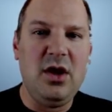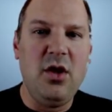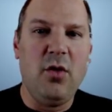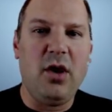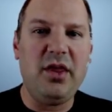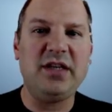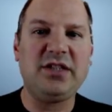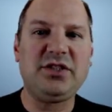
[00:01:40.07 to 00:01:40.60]

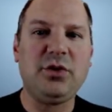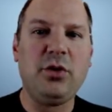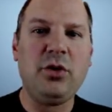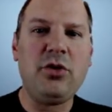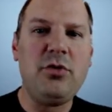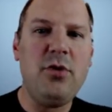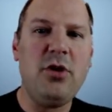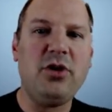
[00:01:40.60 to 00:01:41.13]
Well, the
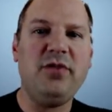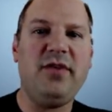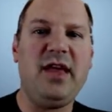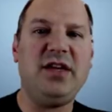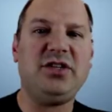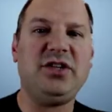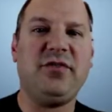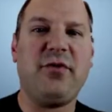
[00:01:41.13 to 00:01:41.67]
historical
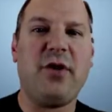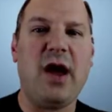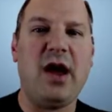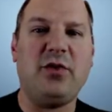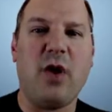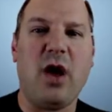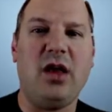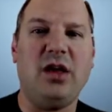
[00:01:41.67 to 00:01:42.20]
motivation for
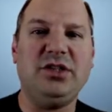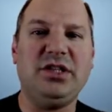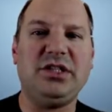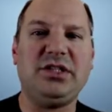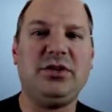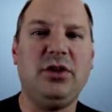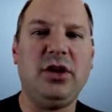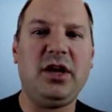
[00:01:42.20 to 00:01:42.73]

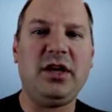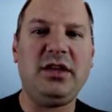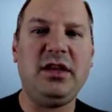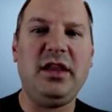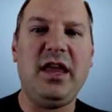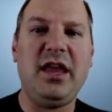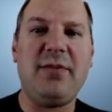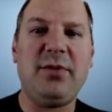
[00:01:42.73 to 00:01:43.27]
hydrologists to look at the
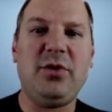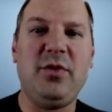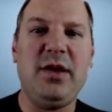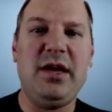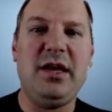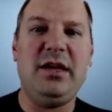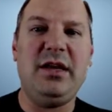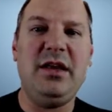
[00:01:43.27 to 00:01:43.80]
link
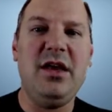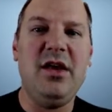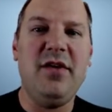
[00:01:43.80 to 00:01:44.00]
between